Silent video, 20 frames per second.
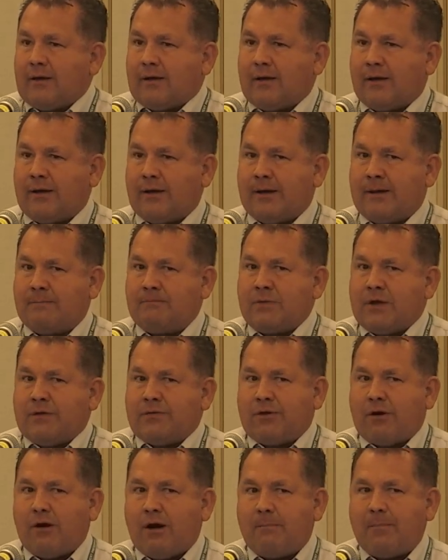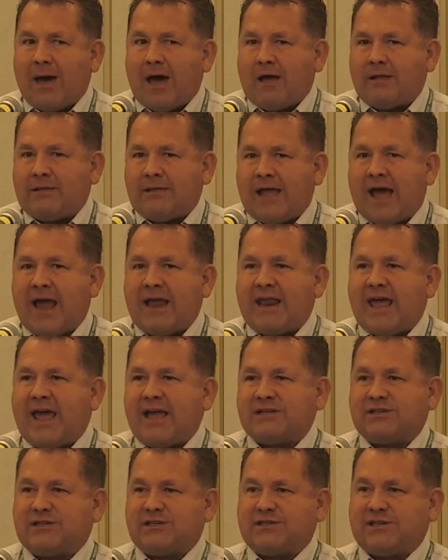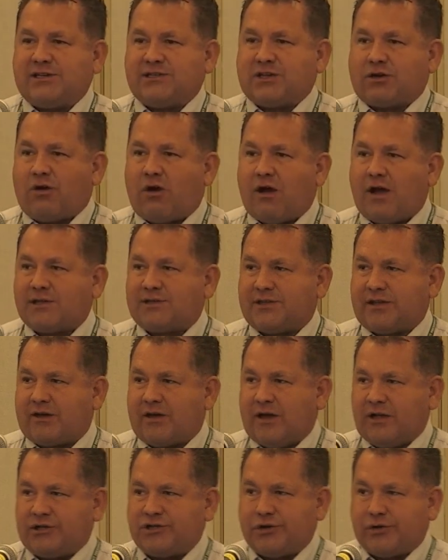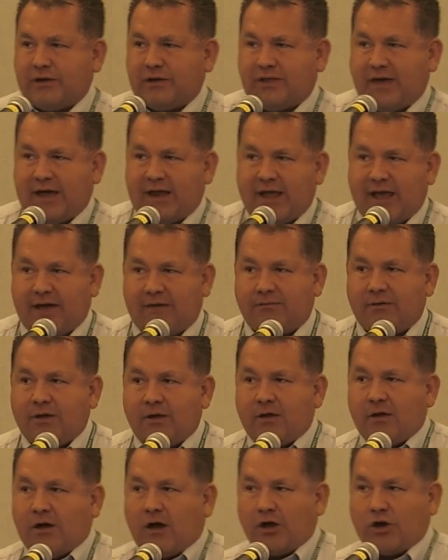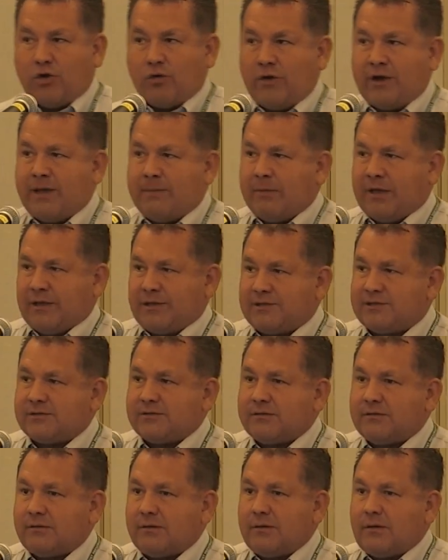Um, there are about nine agencies across the country that have agreements